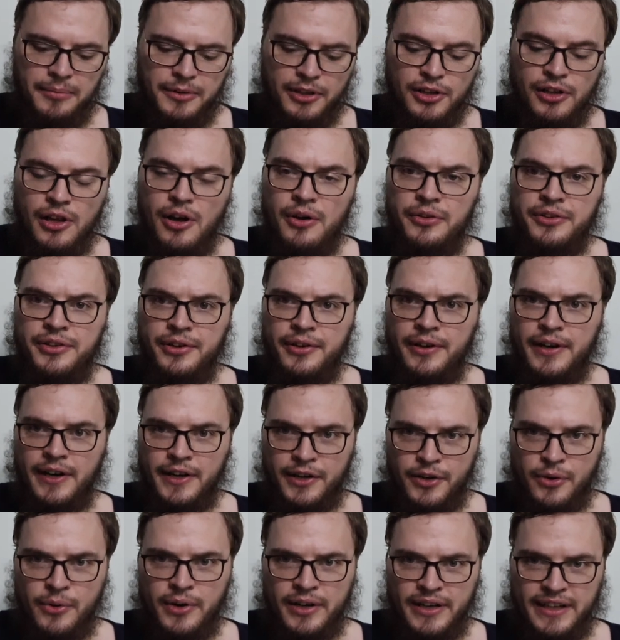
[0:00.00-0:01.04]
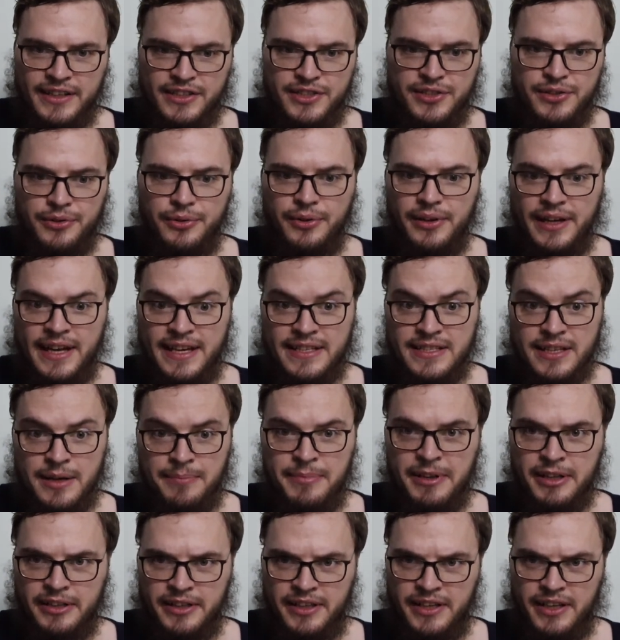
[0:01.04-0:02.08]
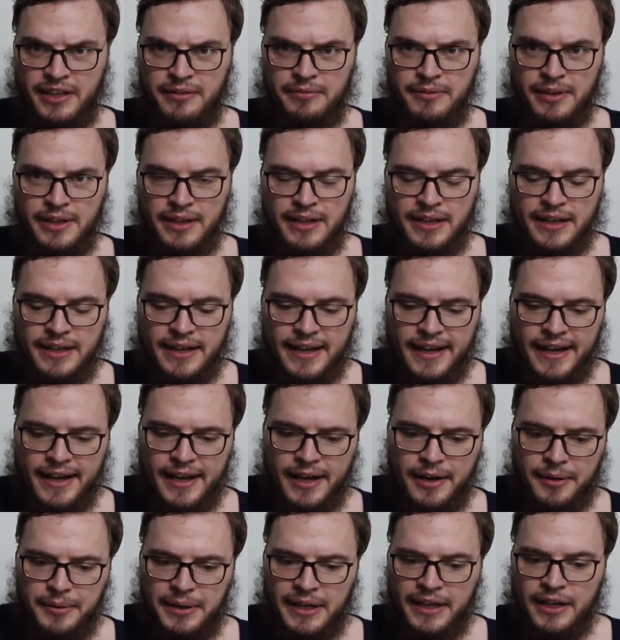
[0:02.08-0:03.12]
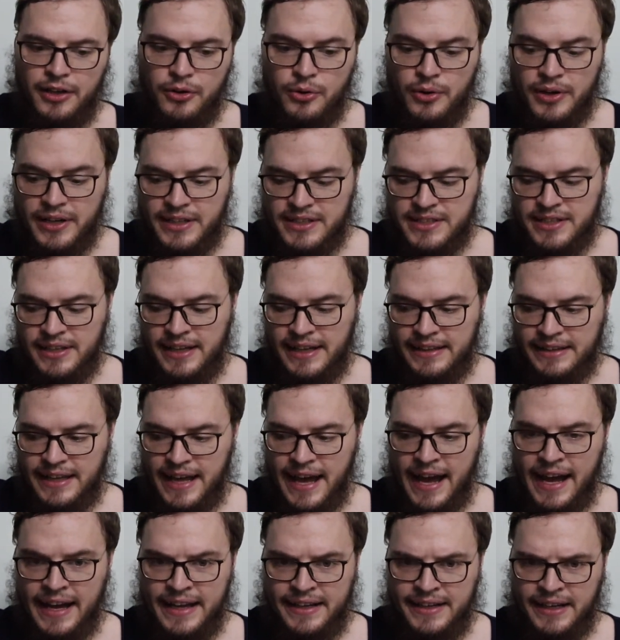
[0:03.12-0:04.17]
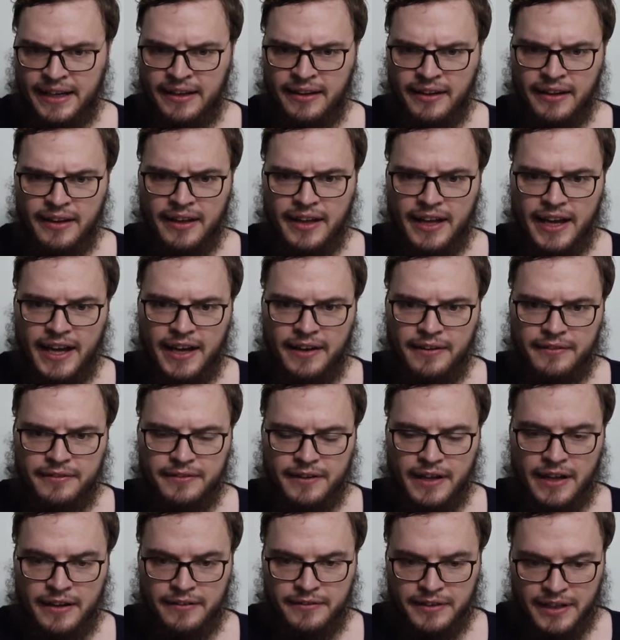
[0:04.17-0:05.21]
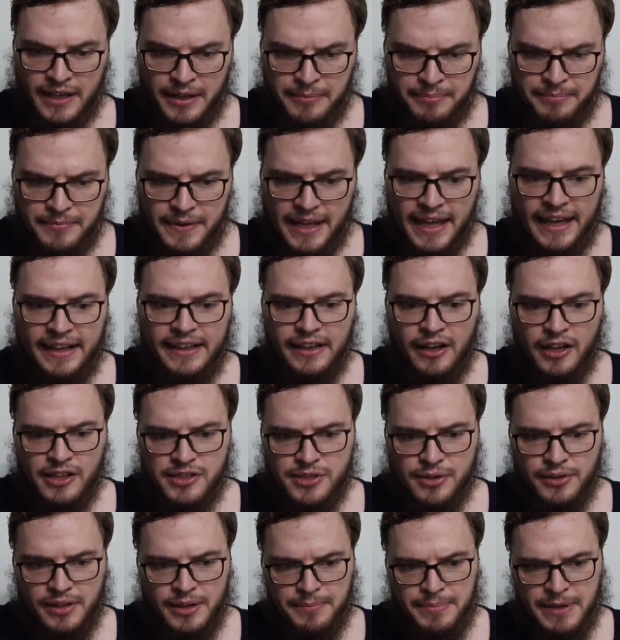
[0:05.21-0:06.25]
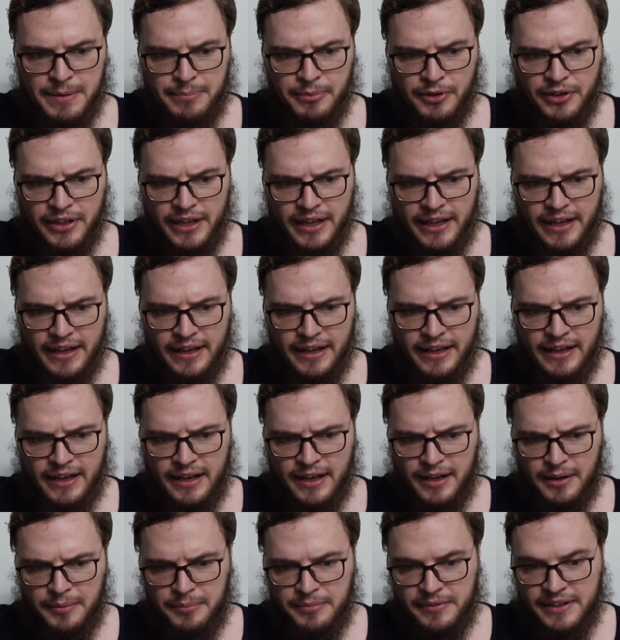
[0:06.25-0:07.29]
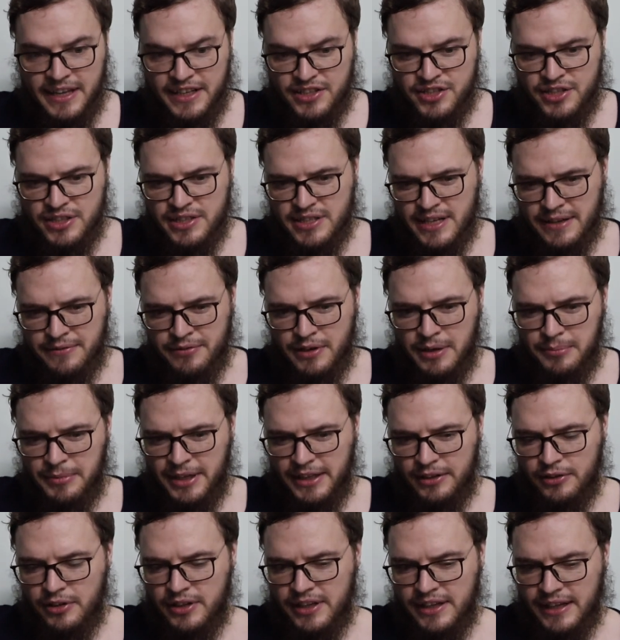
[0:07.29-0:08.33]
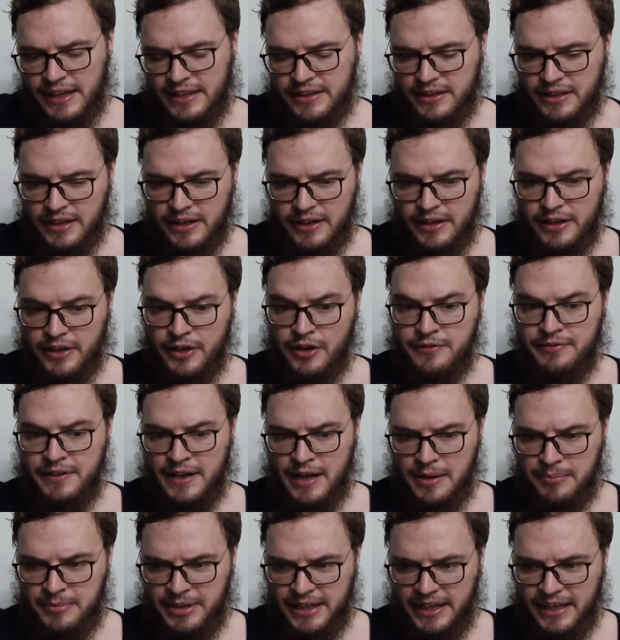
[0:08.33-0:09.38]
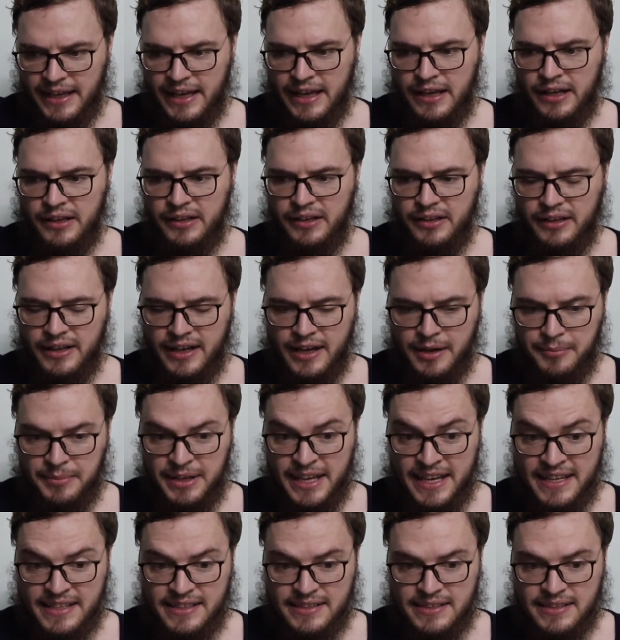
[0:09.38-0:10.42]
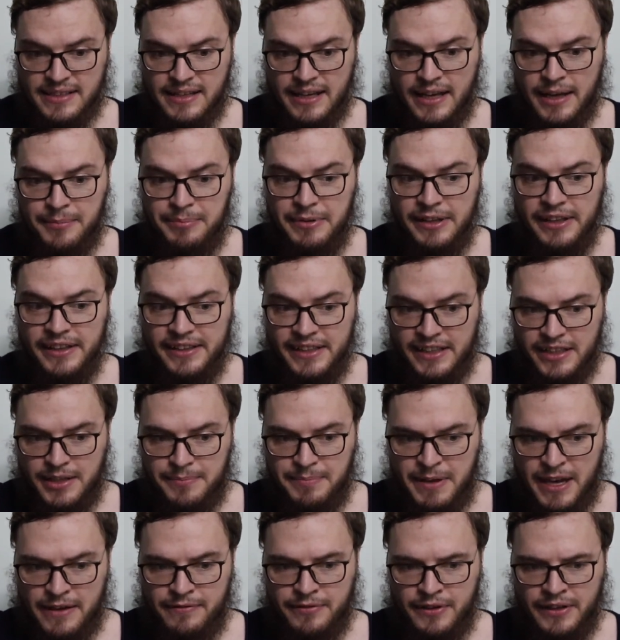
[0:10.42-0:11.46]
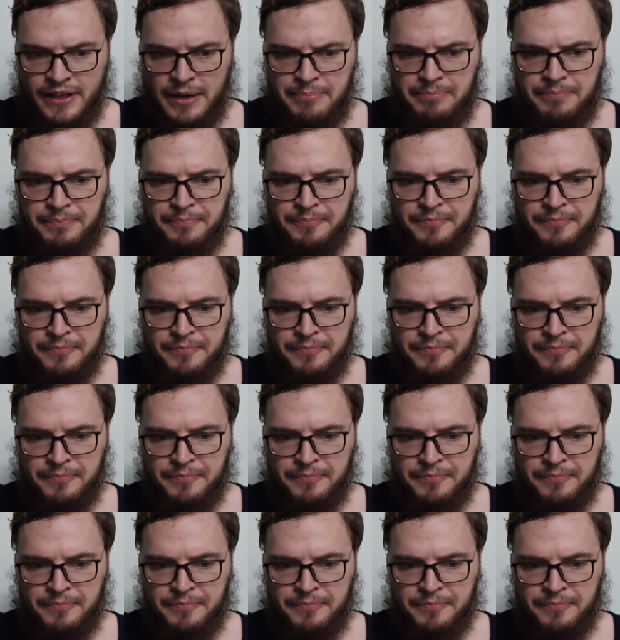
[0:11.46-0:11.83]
clothe her according to his ability, and according to like the aida of him, and also the people that she's like from, like looking at her family and his ability to pay for them.